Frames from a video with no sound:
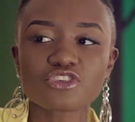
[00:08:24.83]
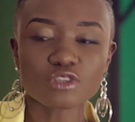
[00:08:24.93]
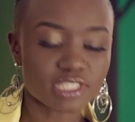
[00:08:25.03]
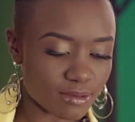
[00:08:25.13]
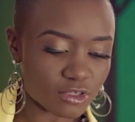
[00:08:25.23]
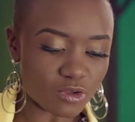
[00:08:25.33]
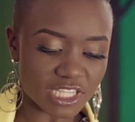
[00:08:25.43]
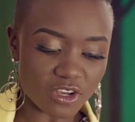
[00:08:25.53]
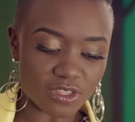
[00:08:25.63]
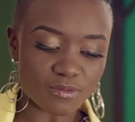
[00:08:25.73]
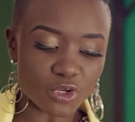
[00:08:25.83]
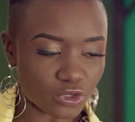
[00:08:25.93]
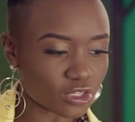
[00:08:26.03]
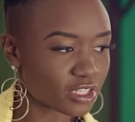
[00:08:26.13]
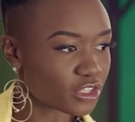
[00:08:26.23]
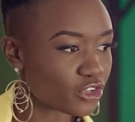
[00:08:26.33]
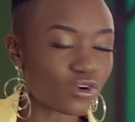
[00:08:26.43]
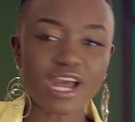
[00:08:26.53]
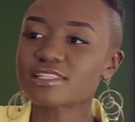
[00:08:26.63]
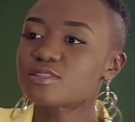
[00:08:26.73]
you seem to tell them, look, you
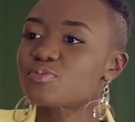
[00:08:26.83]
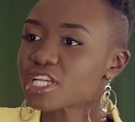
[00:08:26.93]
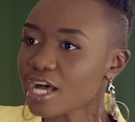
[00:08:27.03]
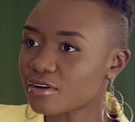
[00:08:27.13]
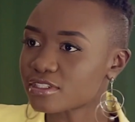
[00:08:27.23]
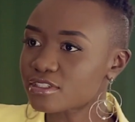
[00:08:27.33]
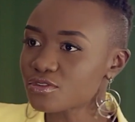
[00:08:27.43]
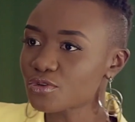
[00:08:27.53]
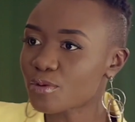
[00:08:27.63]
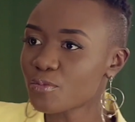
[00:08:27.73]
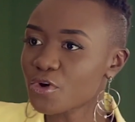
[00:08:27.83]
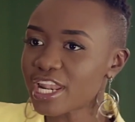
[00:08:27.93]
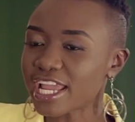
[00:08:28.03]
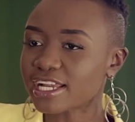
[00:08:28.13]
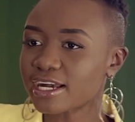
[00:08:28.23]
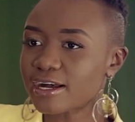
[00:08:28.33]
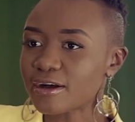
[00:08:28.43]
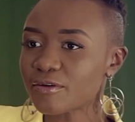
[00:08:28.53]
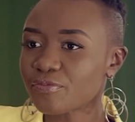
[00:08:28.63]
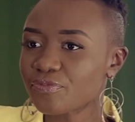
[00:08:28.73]
can't speak out. You are more like,
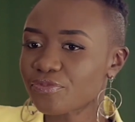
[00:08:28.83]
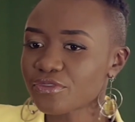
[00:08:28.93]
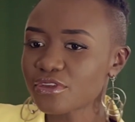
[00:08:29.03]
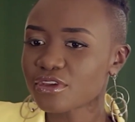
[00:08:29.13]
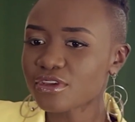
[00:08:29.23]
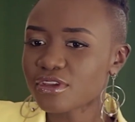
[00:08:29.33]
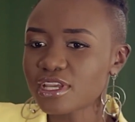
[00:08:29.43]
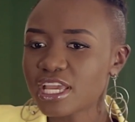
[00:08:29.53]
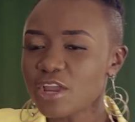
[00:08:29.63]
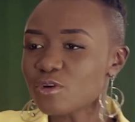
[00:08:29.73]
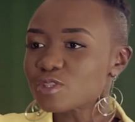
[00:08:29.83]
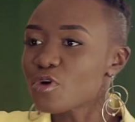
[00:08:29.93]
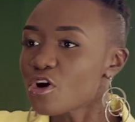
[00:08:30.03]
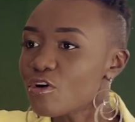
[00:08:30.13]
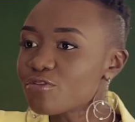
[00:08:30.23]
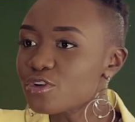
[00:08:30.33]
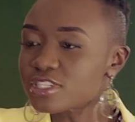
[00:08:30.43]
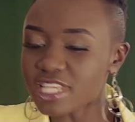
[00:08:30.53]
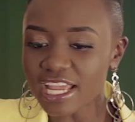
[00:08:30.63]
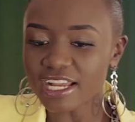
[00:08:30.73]
it was more of you
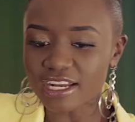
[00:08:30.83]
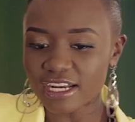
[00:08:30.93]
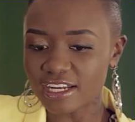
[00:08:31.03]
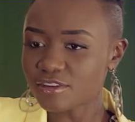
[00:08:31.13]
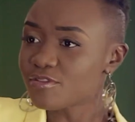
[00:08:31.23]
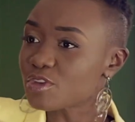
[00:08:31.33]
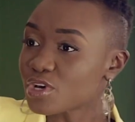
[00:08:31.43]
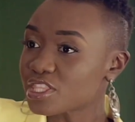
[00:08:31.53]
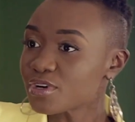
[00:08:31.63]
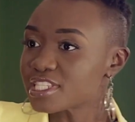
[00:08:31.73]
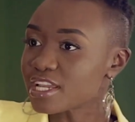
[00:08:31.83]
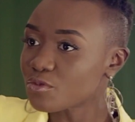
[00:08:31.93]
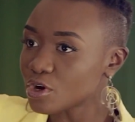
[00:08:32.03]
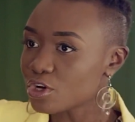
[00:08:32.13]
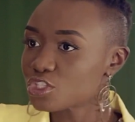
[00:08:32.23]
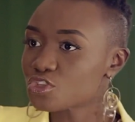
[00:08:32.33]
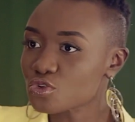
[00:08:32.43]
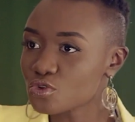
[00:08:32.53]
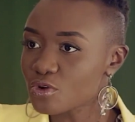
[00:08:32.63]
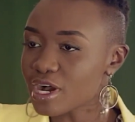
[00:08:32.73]
saying, even when they were saying we're going
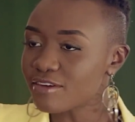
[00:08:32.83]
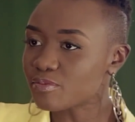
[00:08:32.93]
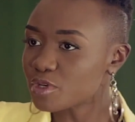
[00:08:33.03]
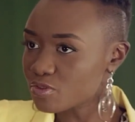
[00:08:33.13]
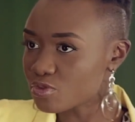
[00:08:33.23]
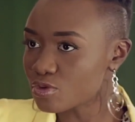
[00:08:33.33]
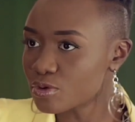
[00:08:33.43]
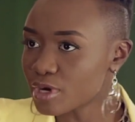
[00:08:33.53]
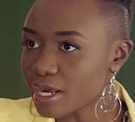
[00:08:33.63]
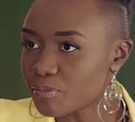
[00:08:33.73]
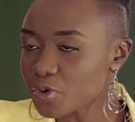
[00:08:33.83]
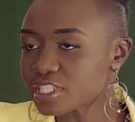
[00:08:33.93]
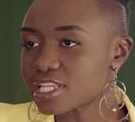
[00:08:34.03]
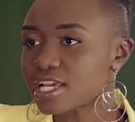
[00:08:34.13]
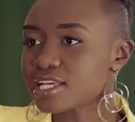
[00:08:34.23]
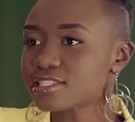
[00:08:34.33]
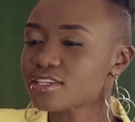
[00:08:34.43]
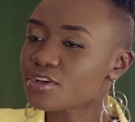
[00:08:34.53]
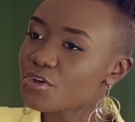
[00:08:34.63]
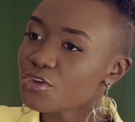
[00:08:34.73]
to have a peaceful protest,
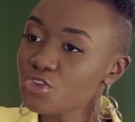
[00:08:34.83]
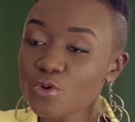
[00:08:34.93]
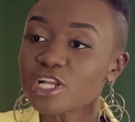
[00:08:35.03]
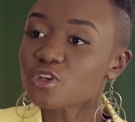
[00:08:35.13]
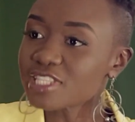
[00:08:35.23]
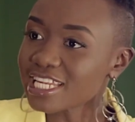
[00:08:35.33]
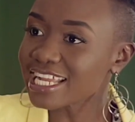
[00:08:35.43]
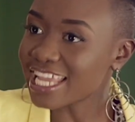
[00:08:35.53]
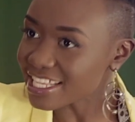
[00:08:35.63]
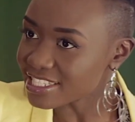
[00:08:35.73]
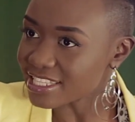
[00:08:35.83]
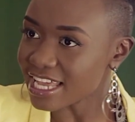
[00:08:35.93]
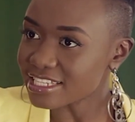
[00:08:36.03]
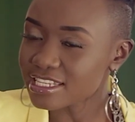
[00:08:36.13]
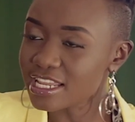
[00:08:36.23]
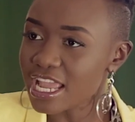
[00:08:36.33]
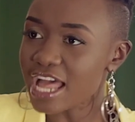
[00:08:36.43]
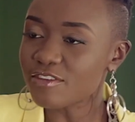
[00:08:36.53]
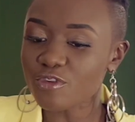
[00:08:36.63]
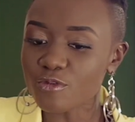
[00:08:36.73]
you were totally against that.
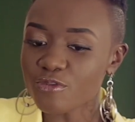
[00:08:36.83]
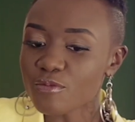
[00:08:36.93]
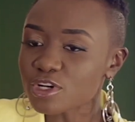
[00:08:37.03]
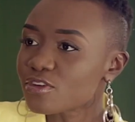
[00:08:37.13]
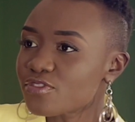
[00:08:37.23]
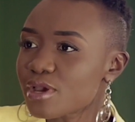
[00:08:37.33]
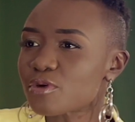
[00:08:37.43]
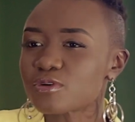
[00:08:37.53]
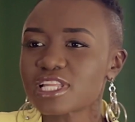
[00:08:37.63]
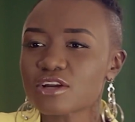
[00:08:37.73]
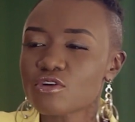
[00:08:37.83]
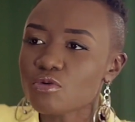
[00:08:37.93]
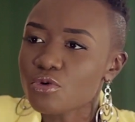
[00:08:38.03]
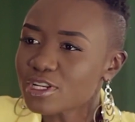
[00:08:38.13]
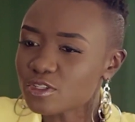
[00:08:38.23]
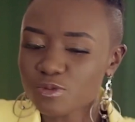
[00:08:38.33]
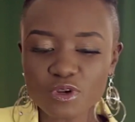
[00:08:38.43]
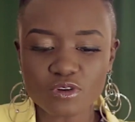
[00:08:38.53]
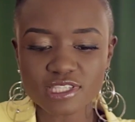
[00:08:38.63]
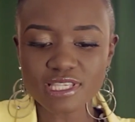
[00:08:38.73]
And for most of them, it was like, okay, we want to
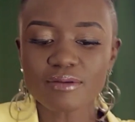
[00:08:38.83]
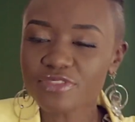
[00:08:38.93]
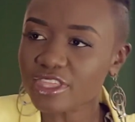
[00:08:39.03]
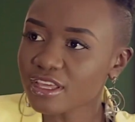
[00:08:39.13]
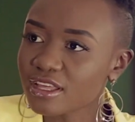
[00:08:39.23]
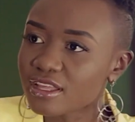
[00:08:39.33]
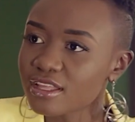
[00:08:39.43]
speak on something,